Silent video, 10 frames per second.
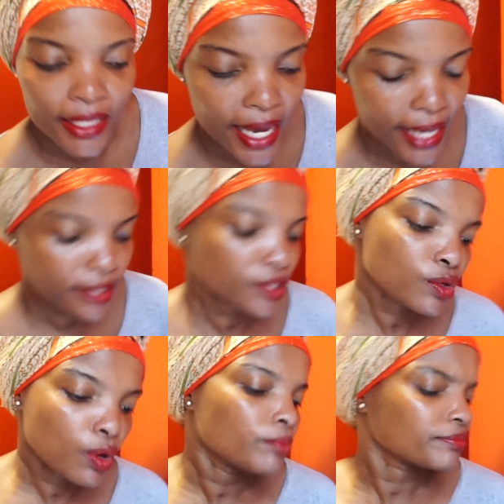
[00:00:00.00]
and you
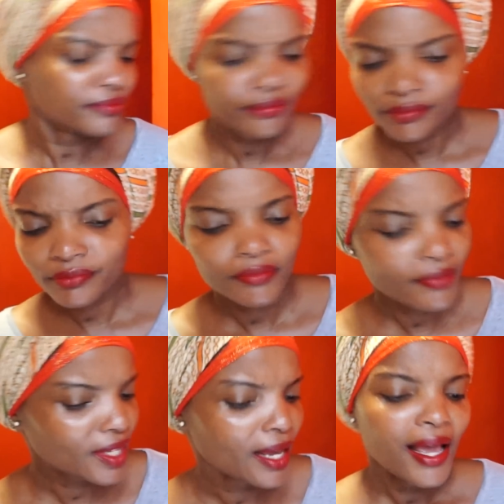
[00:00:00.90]
know
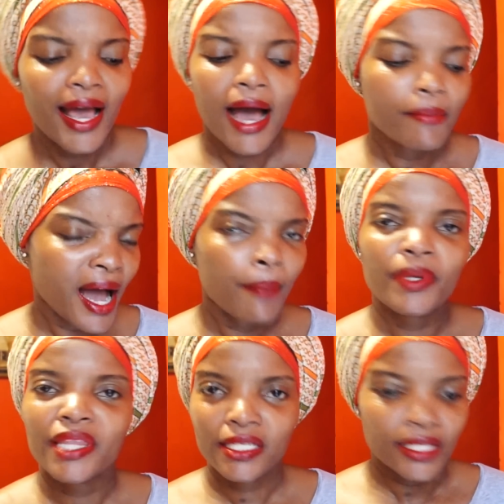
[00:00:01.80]
I'm
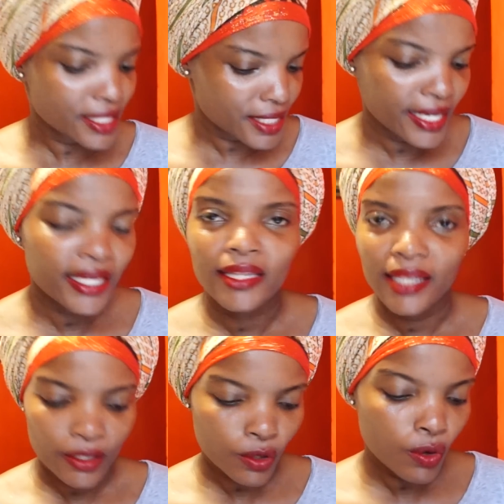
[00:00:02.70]
happy that it's taking that